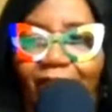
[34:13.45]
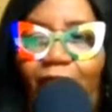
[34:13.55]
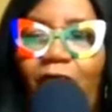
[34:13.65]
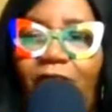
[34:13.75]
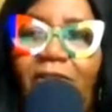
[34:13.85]

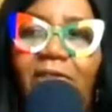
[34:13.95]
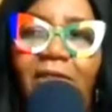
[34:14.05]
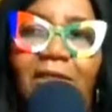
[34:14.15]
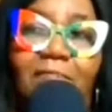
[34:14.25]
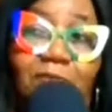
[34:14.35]
voice.
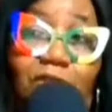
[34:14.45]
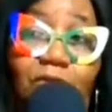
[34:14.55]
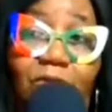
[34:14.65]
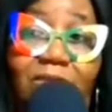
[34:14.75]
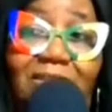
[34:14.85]
Number
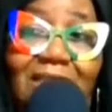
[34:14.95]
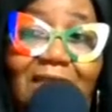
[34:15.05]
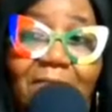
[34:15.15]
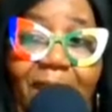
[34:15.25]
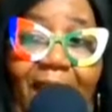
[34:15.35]
2 was the
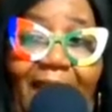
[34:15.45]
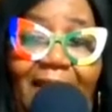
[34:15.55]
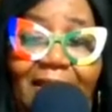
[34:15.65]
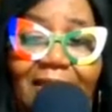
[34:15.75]
impact.